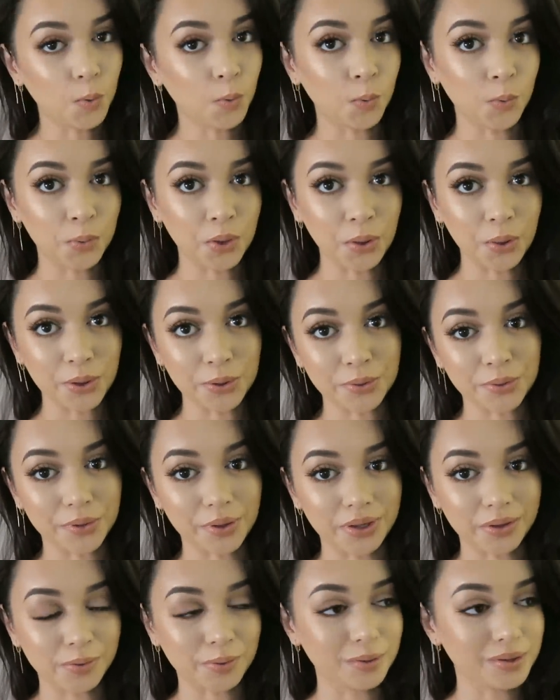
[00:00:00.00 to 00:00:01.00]
all the
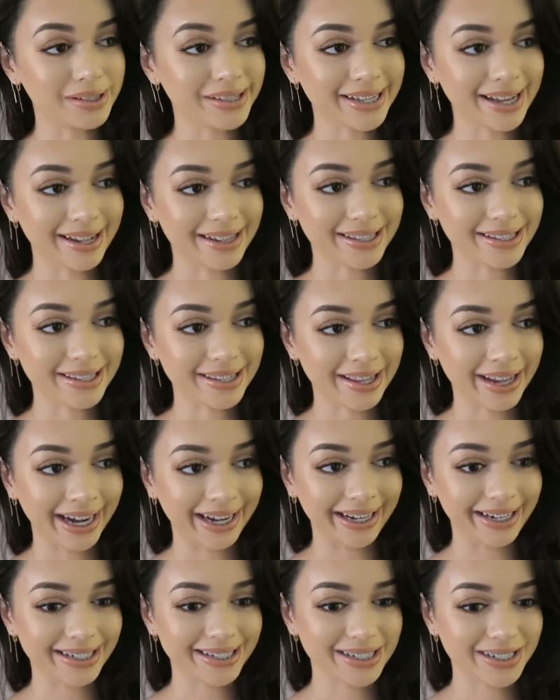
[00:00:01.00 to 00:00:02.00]
little loose ends that
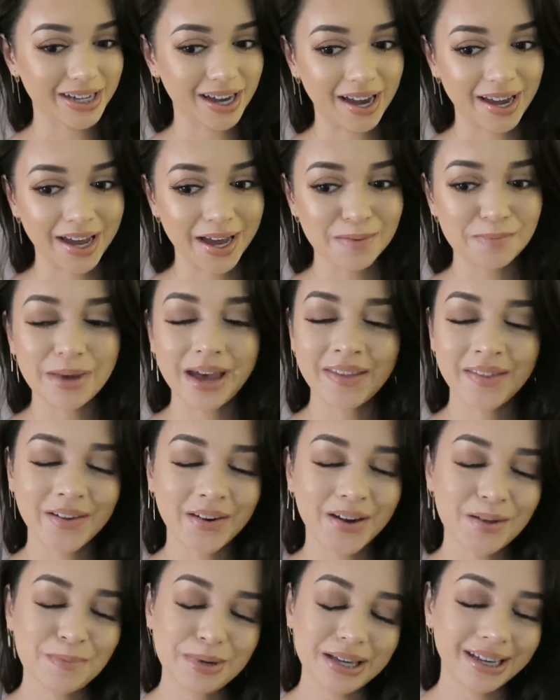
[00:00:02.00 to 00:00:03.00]
I need to tie up and
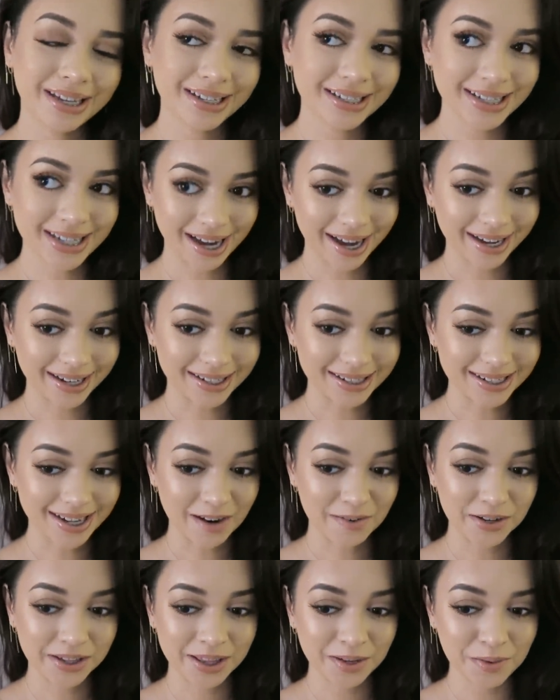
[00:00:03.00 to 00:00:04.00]
then I'll be content.
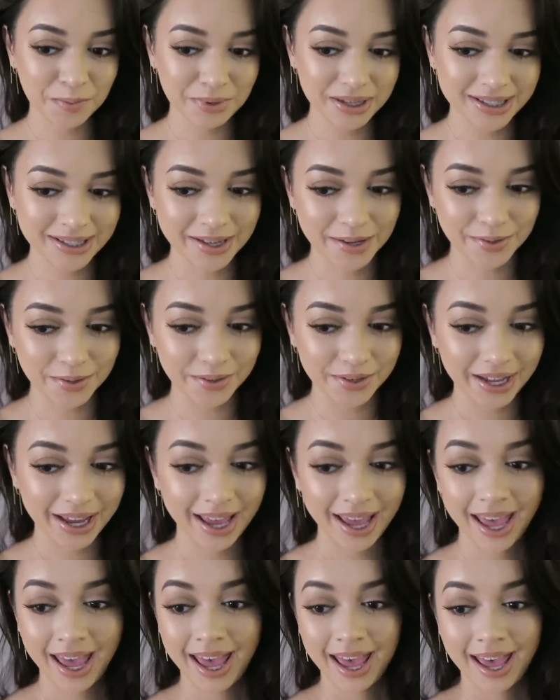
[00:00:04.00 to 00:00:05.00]
Everything will be settled.
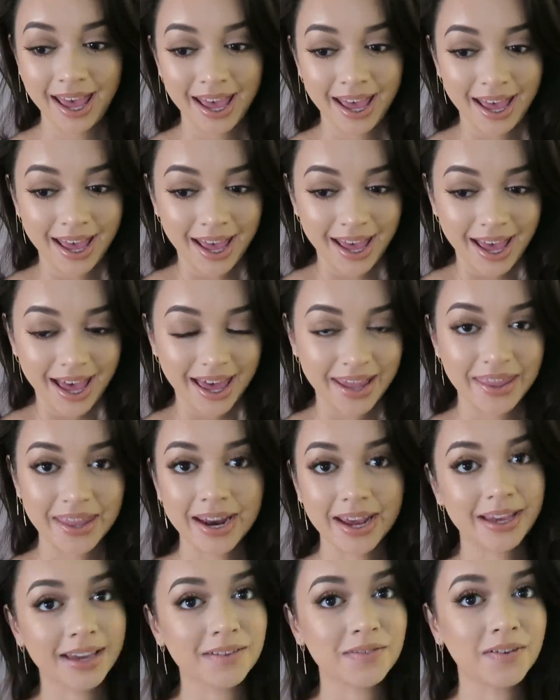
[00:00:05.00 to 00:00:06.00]
And
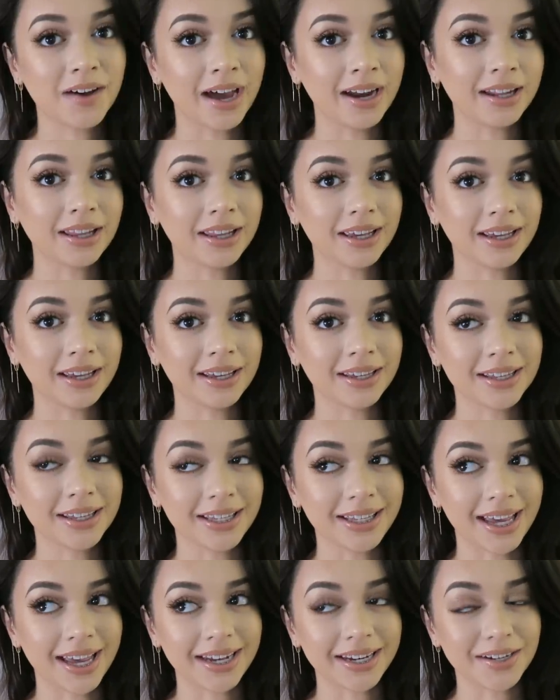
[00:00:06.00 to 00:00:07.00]
then I can
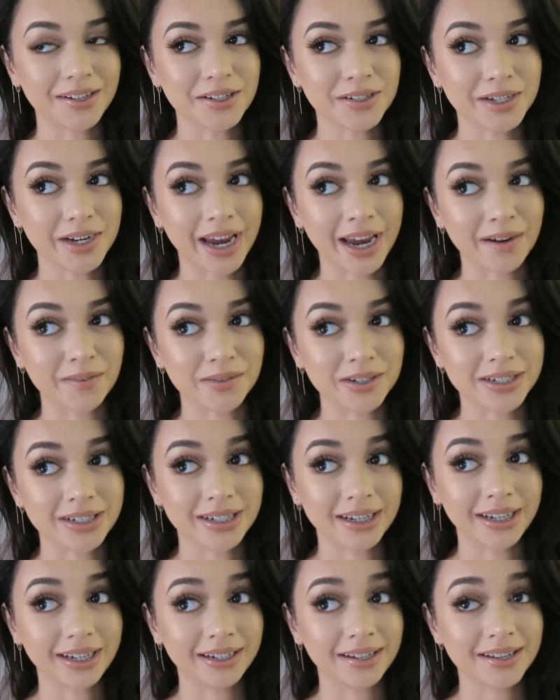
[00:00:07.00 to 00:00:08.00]
finally get into a
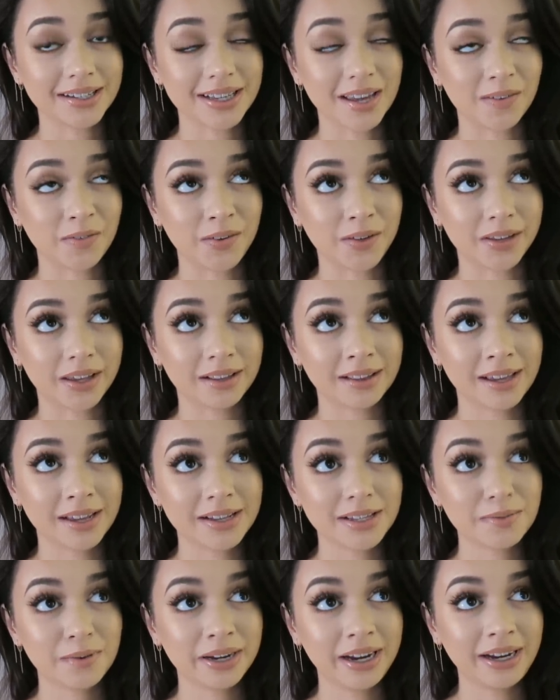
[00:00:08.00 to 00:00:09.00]
routine because I feel like
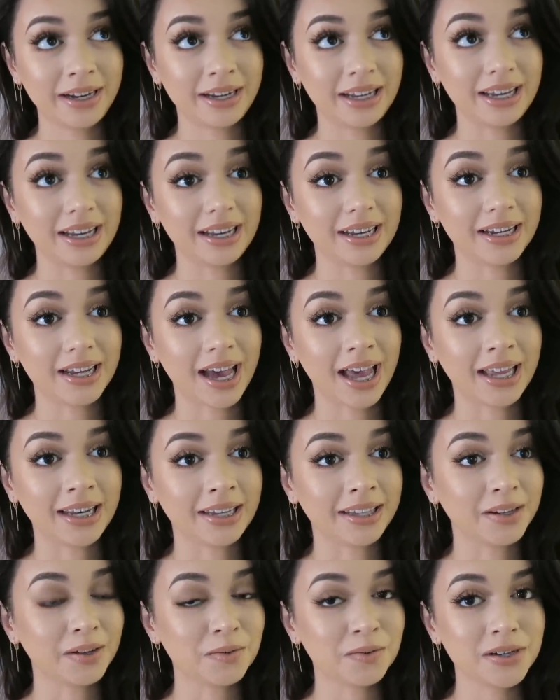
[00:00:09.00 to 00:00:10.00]
that is what I need. I
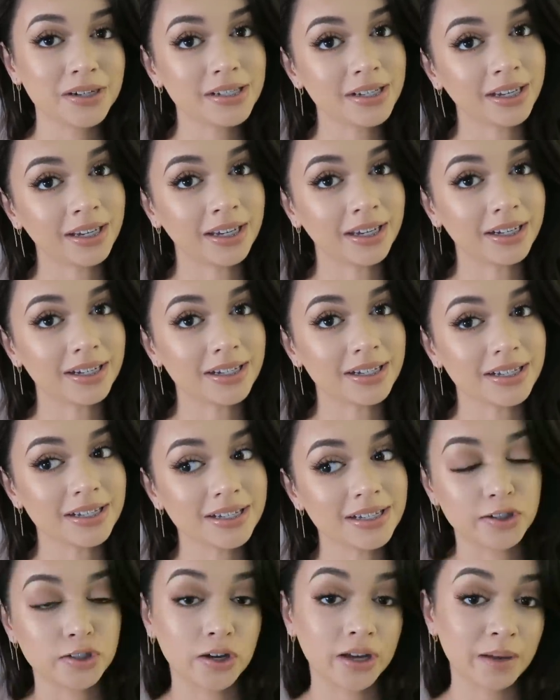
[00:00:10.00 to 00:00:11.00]
need a routine.
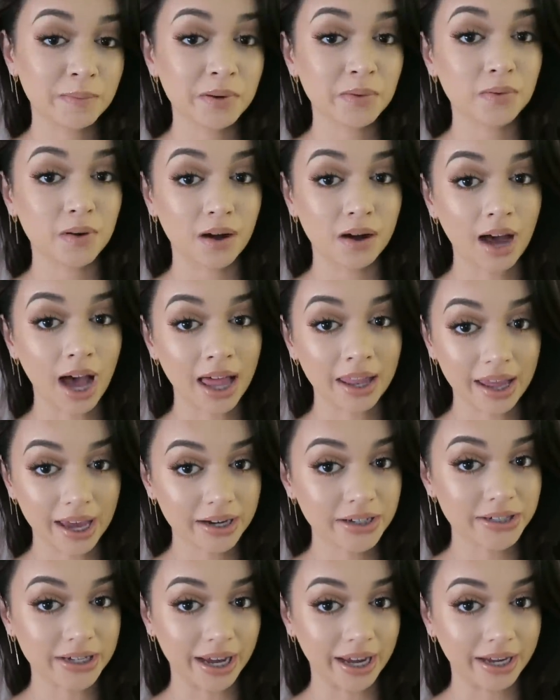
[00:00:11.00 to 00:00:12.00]
Don't get me wrong, I
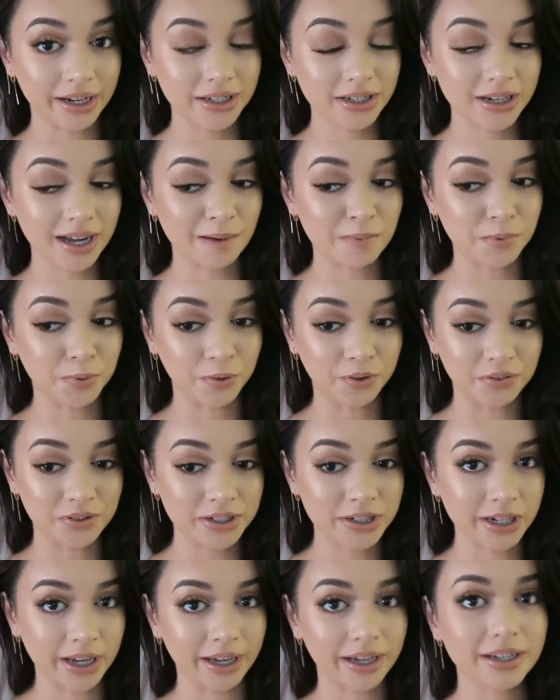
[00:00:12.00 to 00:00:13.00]
like change. I'm all
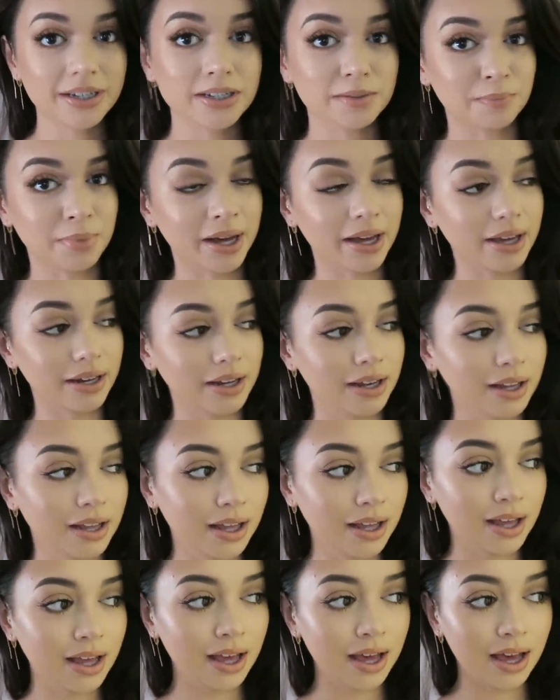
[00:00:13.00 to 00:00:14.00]
for change, but
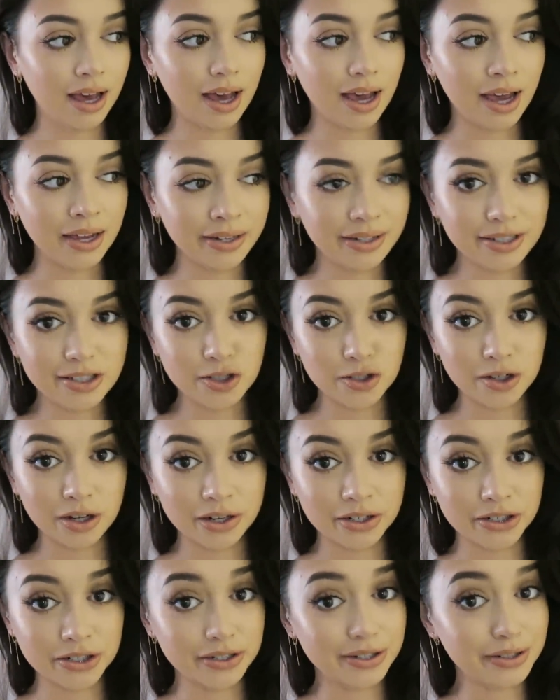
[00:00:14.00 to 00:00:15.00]
I need
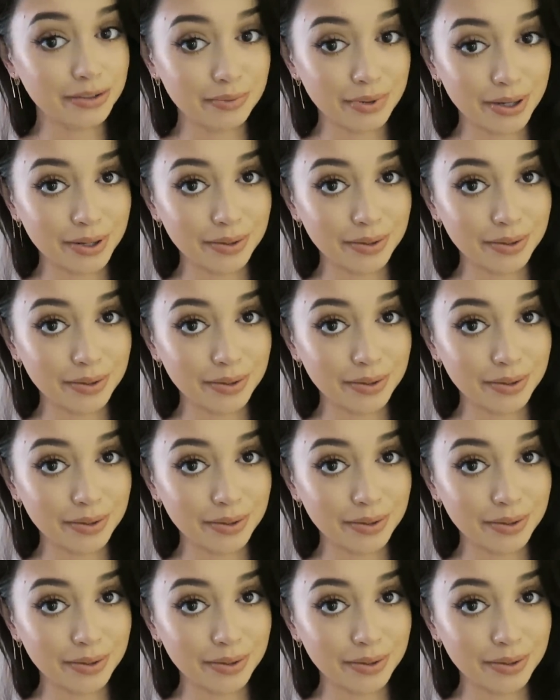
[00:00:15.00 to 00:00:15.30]
structure as